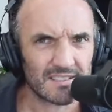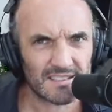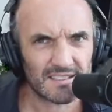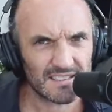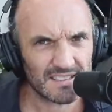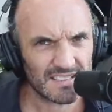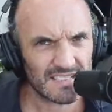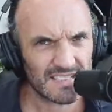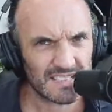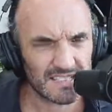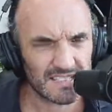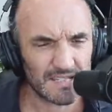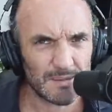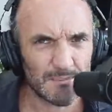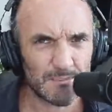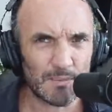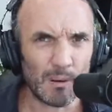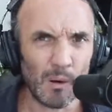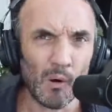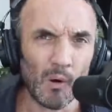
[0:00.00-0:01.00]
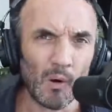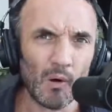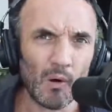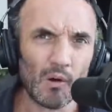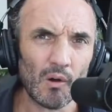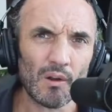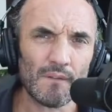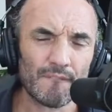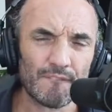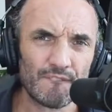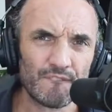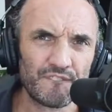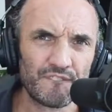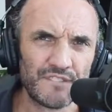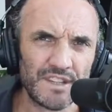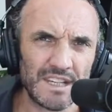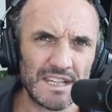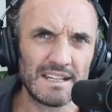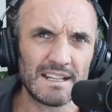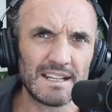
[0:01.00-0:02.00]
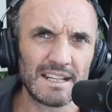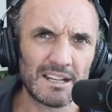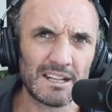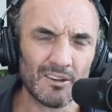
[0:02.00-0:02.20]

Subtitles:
It's an important feeling.